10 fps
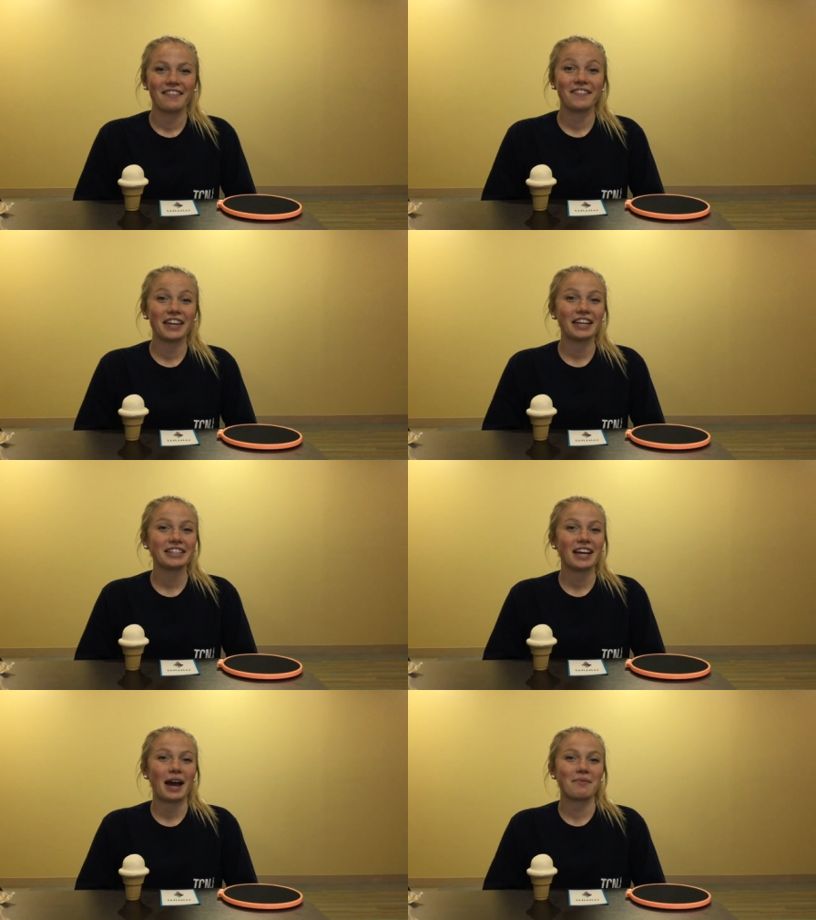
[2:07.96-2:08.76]

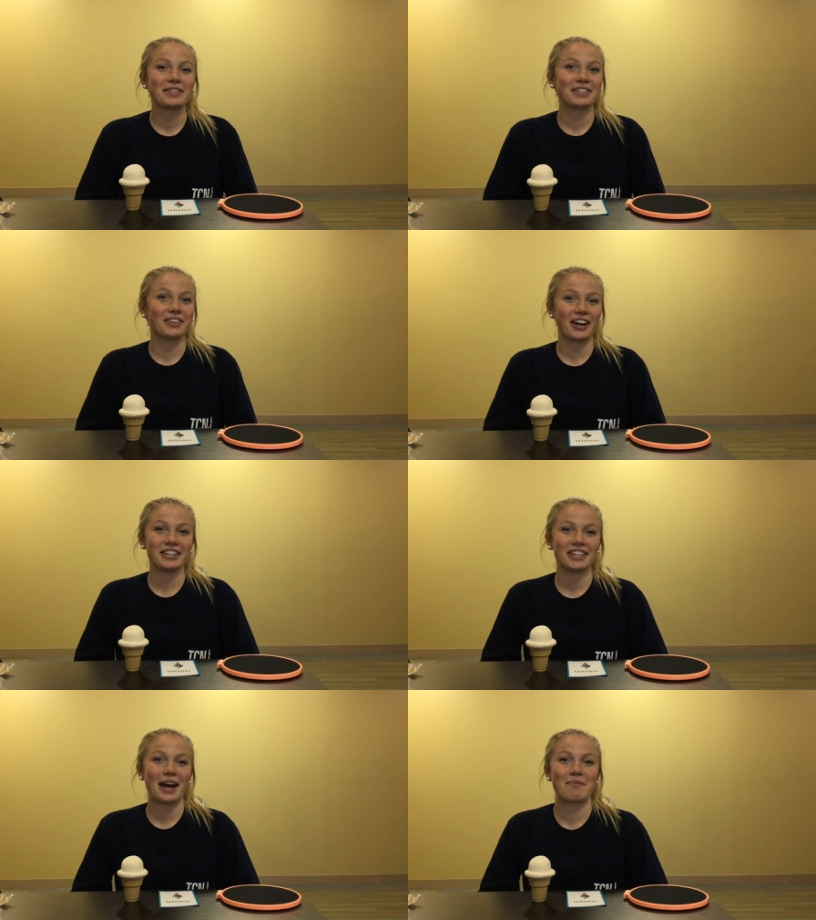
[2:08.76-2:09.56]
Feeding time is a
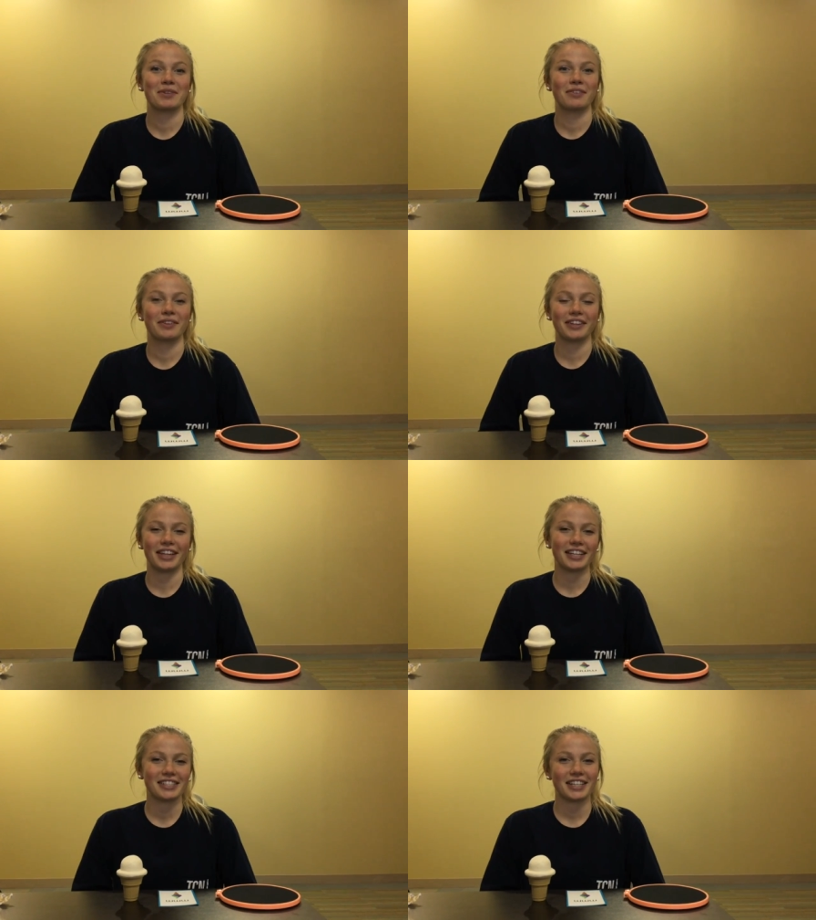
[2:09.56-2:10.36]
great time to do the
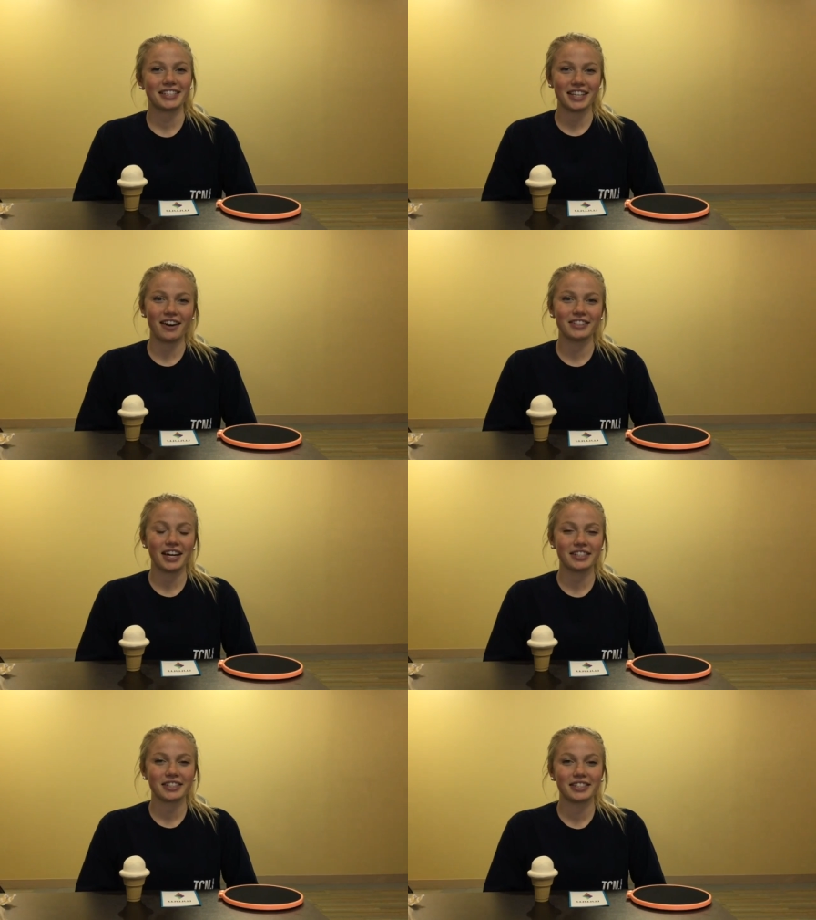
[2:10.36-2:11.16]
Ling 6 sound
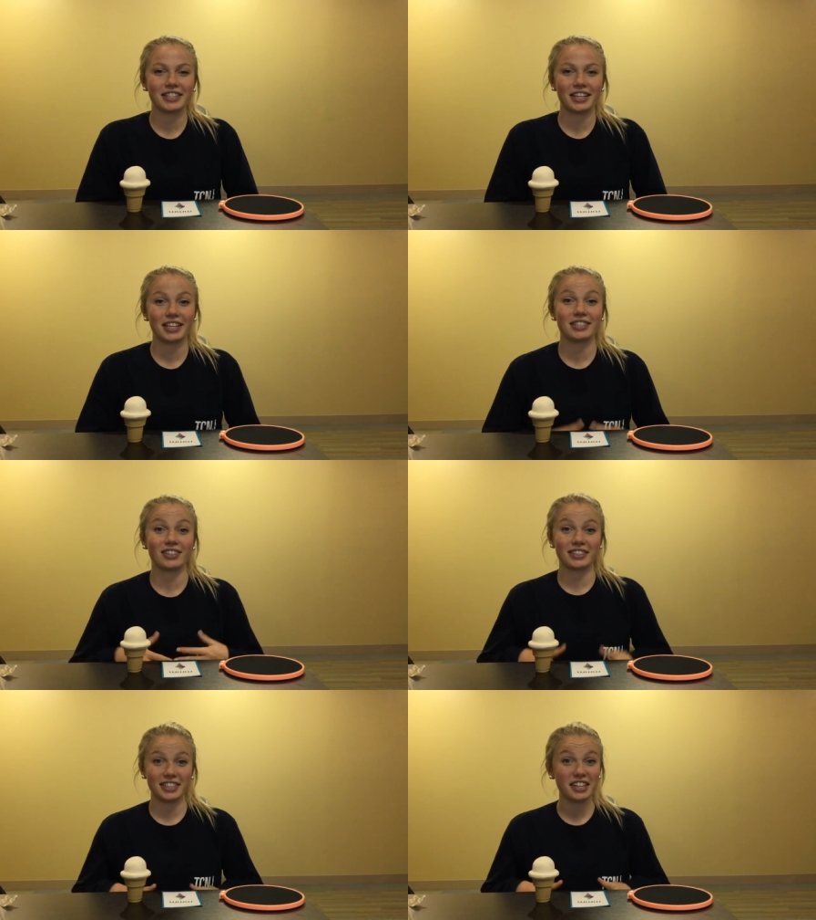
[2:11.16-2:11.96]
test because the kids
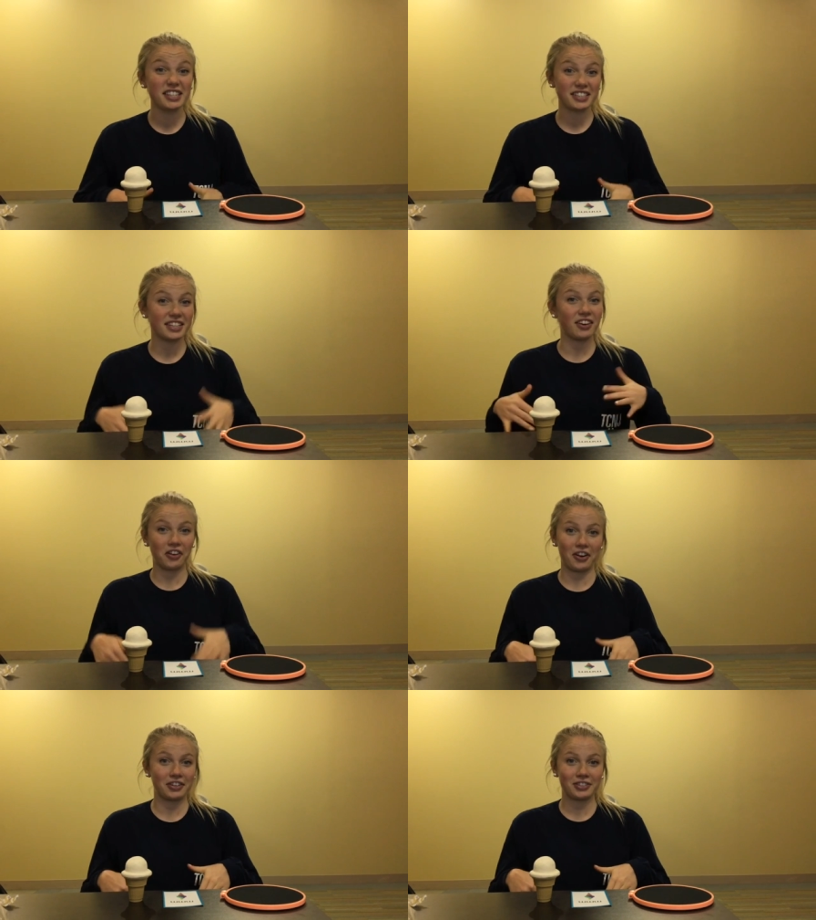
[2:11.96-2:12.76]
are sitting still
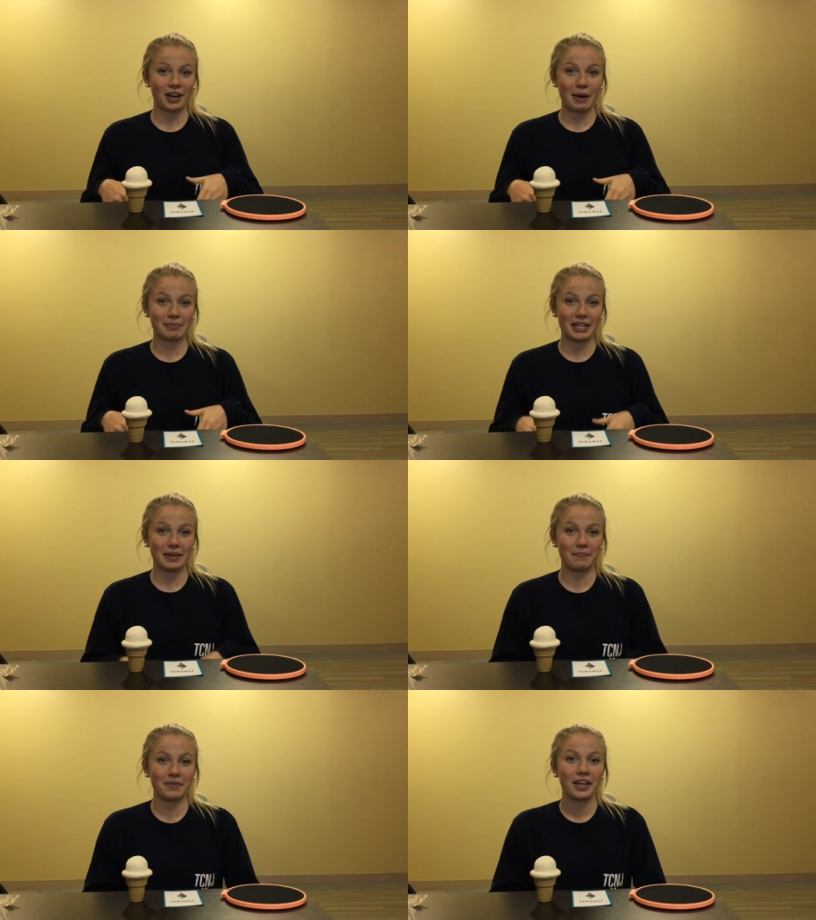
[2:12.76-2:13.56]
and are strapped
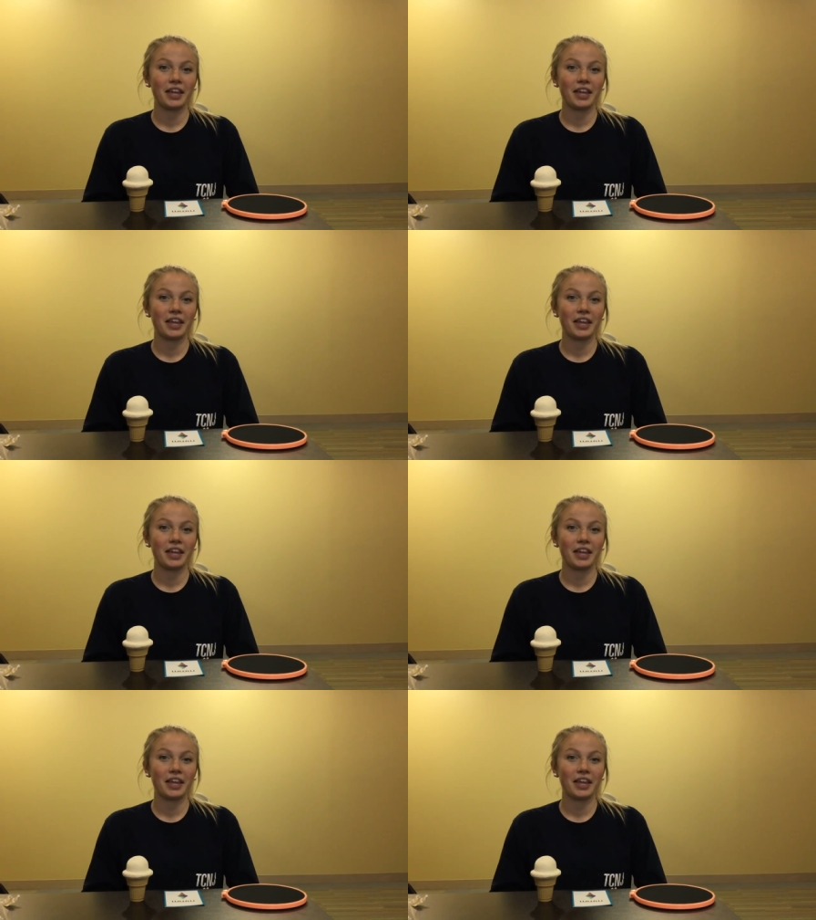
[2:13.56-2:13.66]
in.